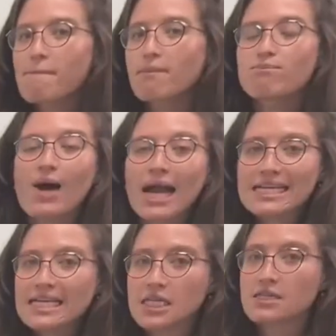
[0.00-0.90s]
Mine need
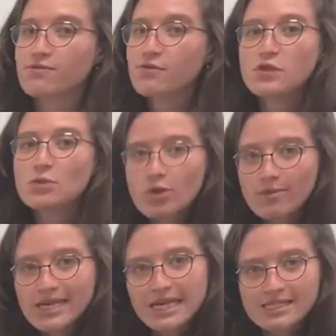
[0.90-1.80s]
a few more
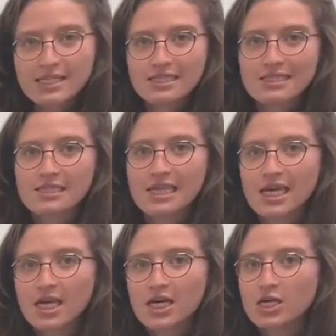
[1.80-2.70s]
minutes until they
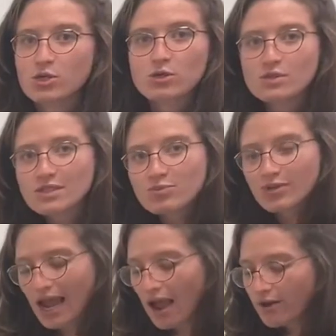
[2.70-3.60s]
are golden
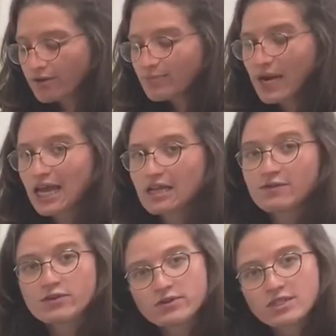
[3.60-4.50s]
brown, but if
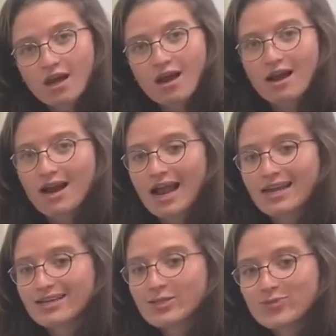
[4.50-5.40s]
yours are, I
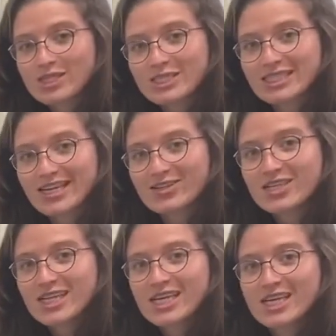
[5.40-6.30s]
hope they turned out
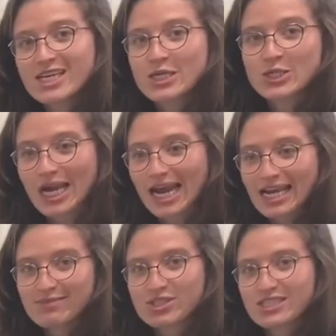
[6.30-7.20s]
great. I'm
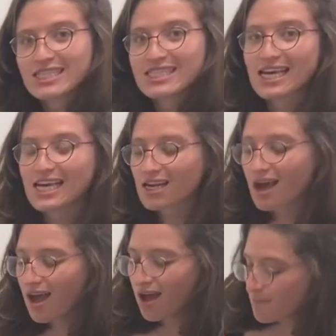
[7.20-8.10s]
sure they did.
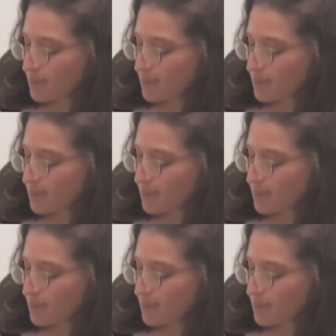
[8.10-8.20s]
I'm